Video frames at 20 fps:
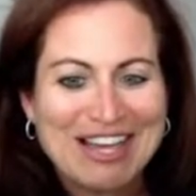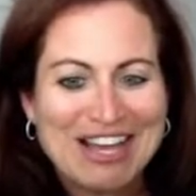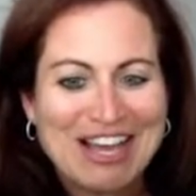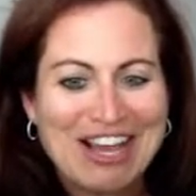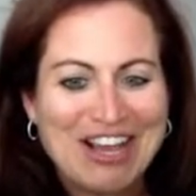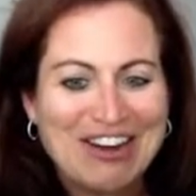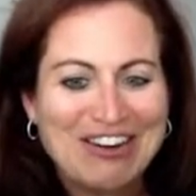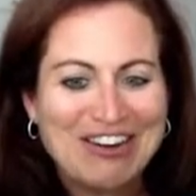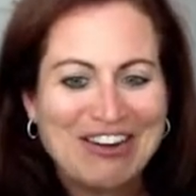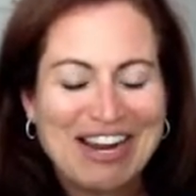
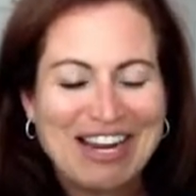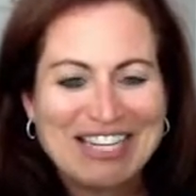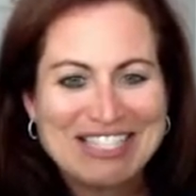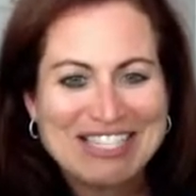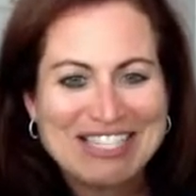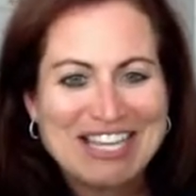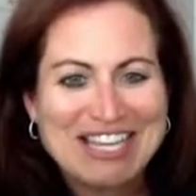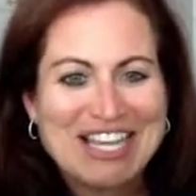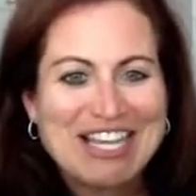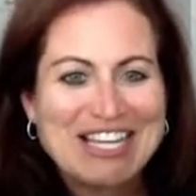All
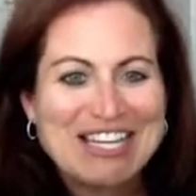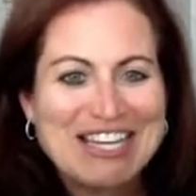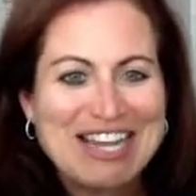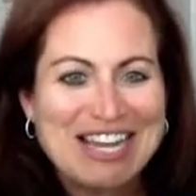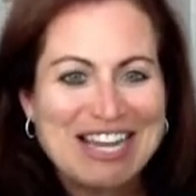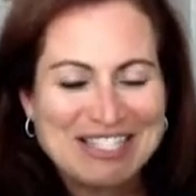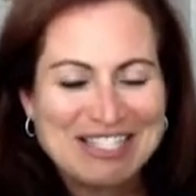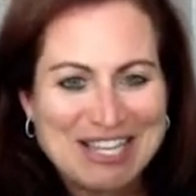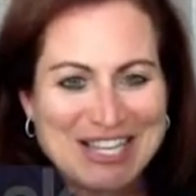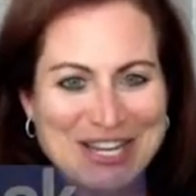right.
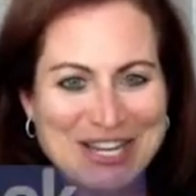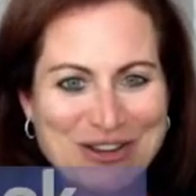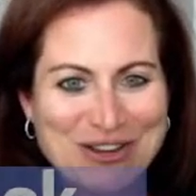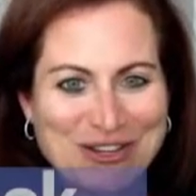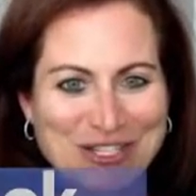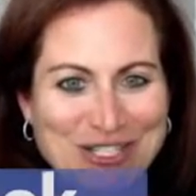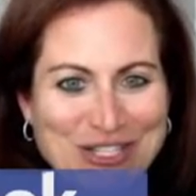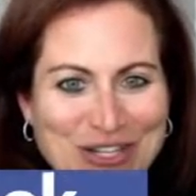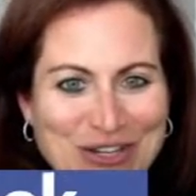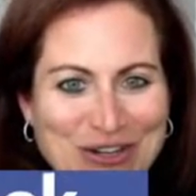Next thing you
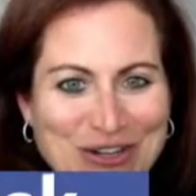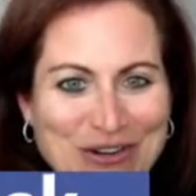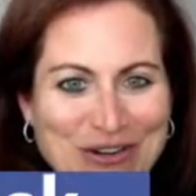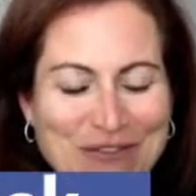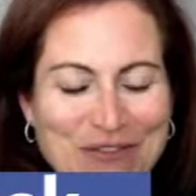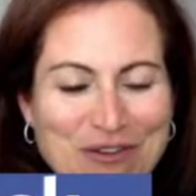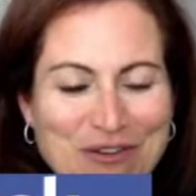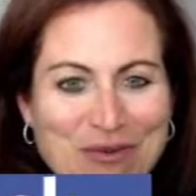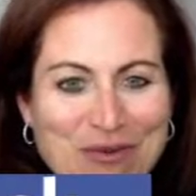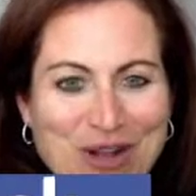can do,
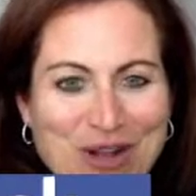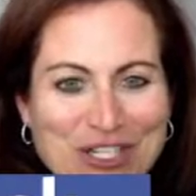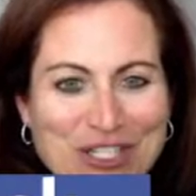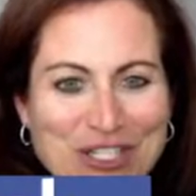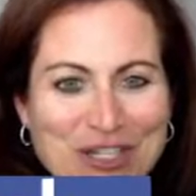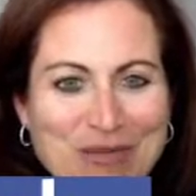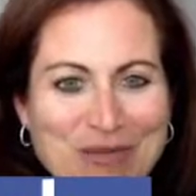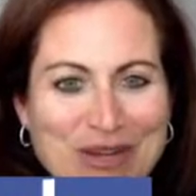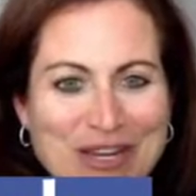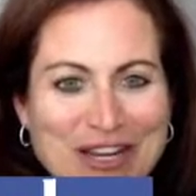if you're
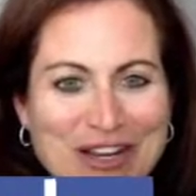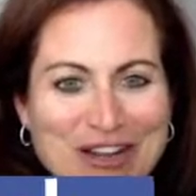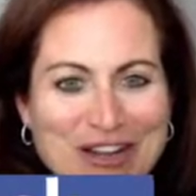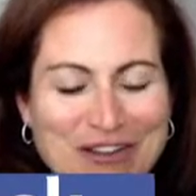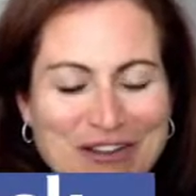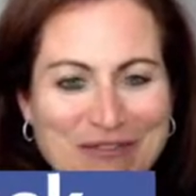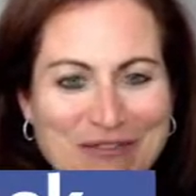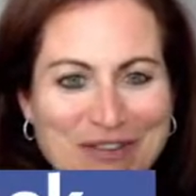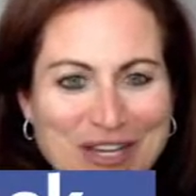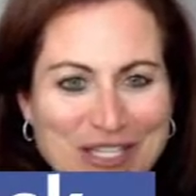watching me
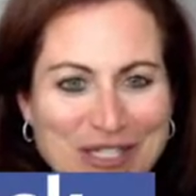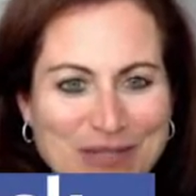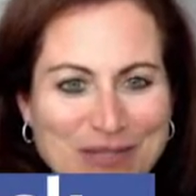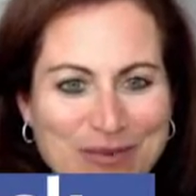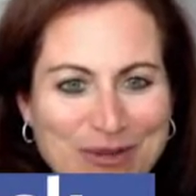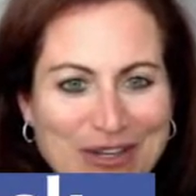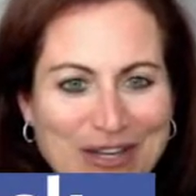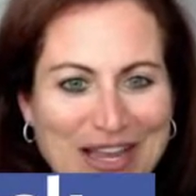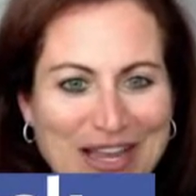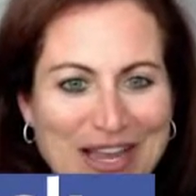on
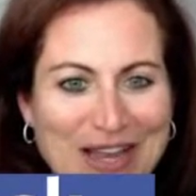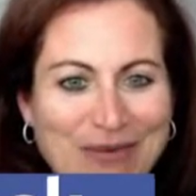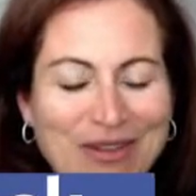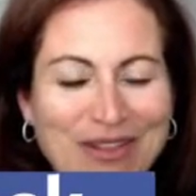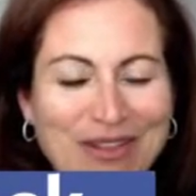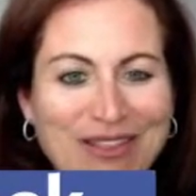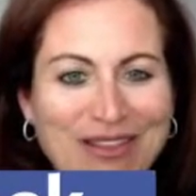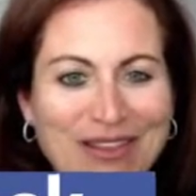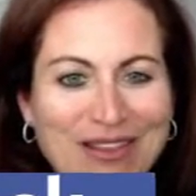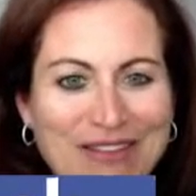Facebook, I
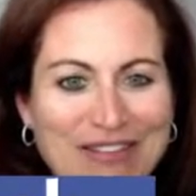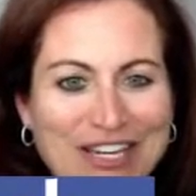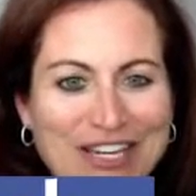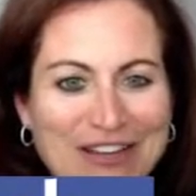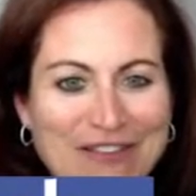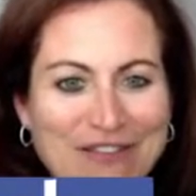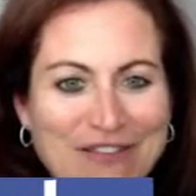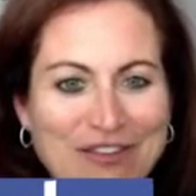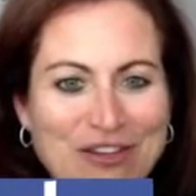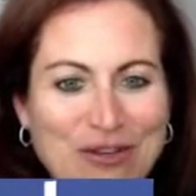would love it
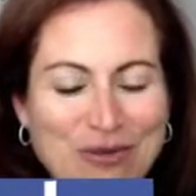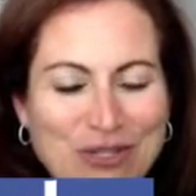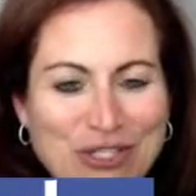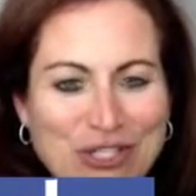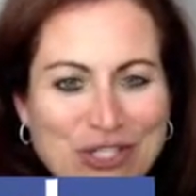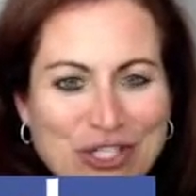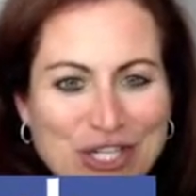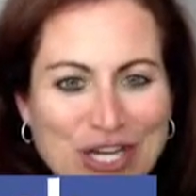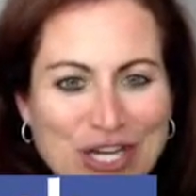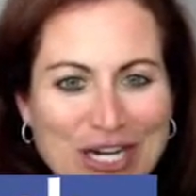if you would
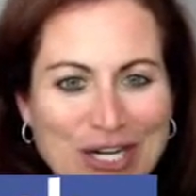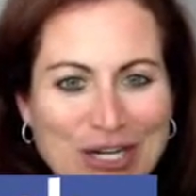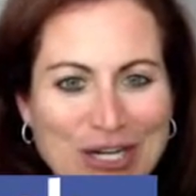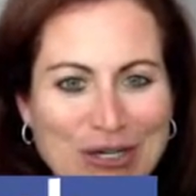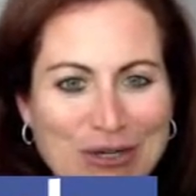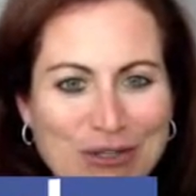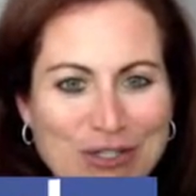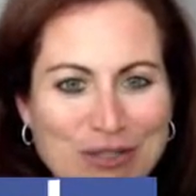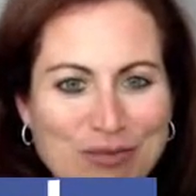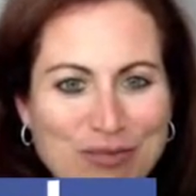share
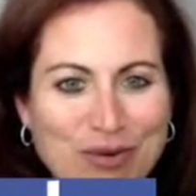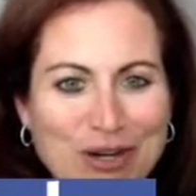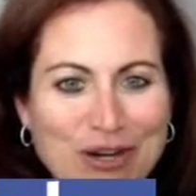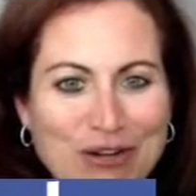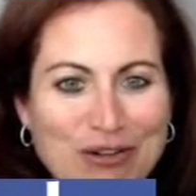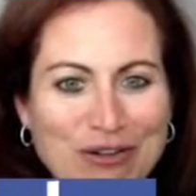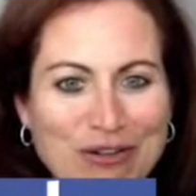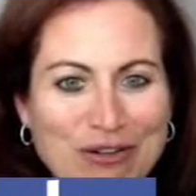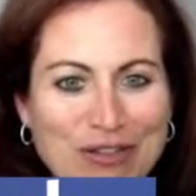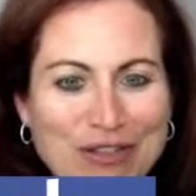or
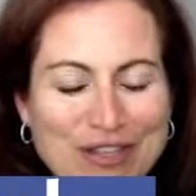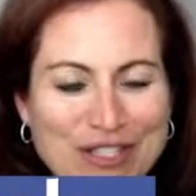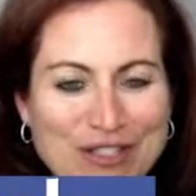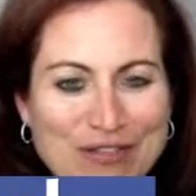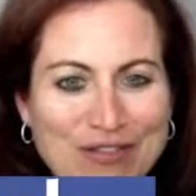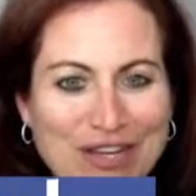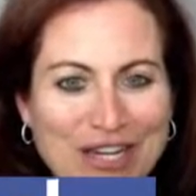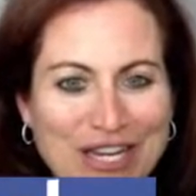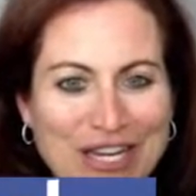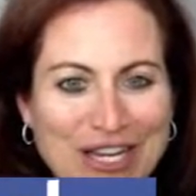sprinkle this
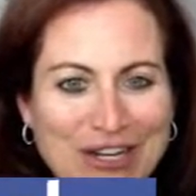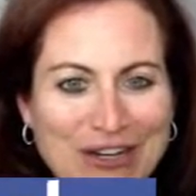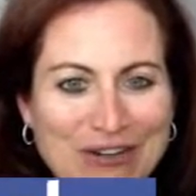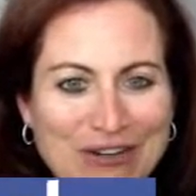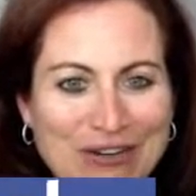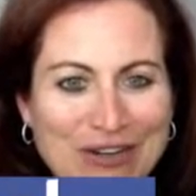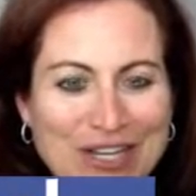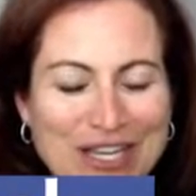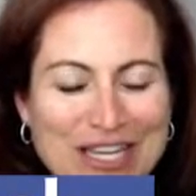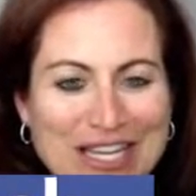
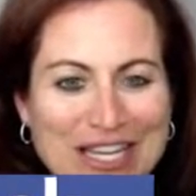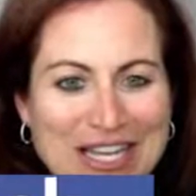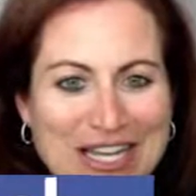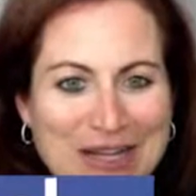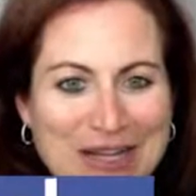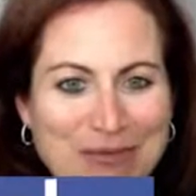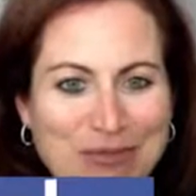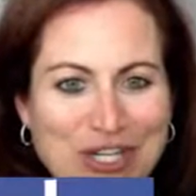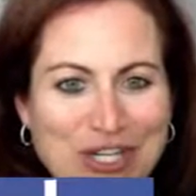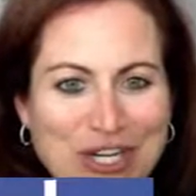video.
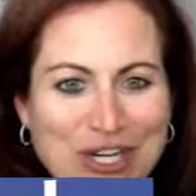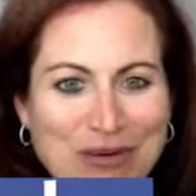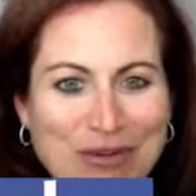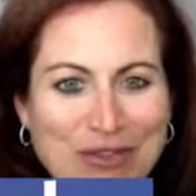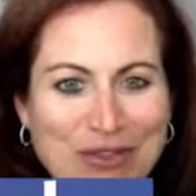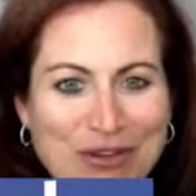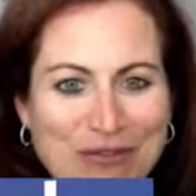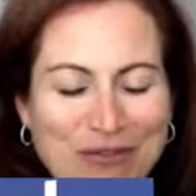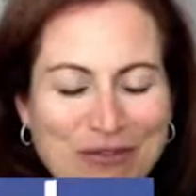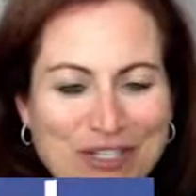Um, share it
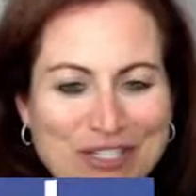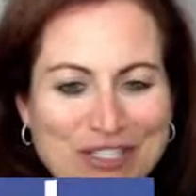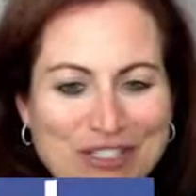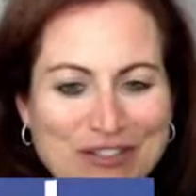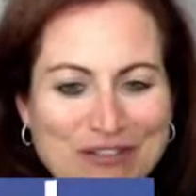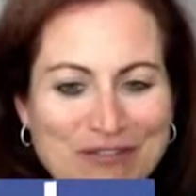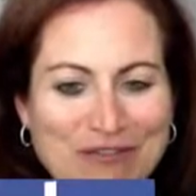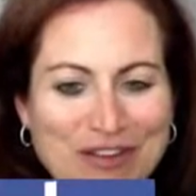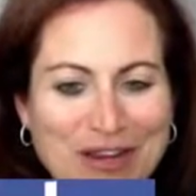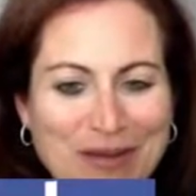with your friends
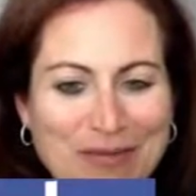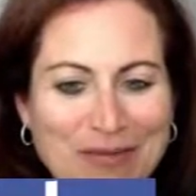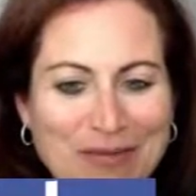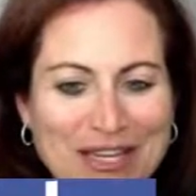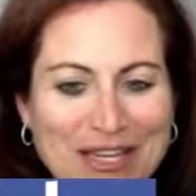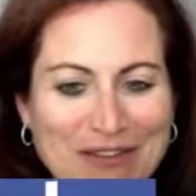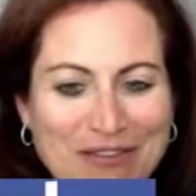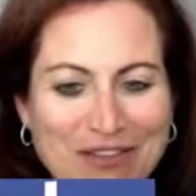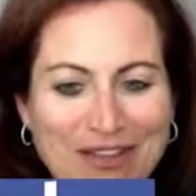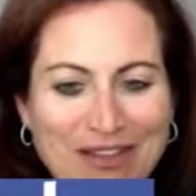and family
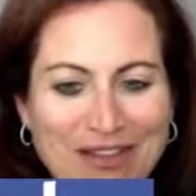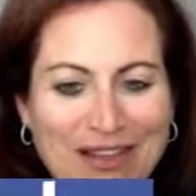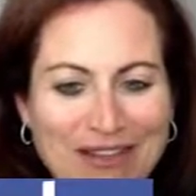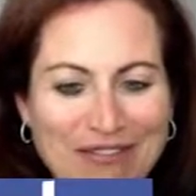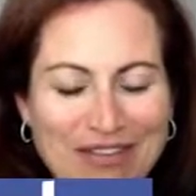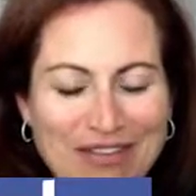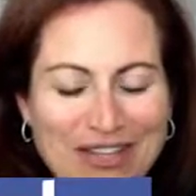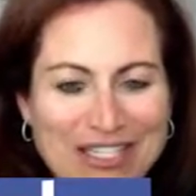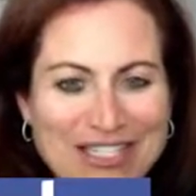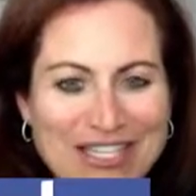if you
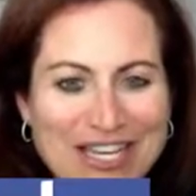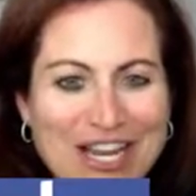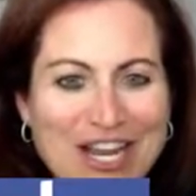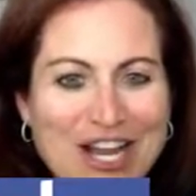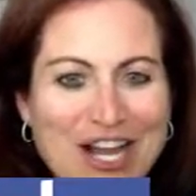love it.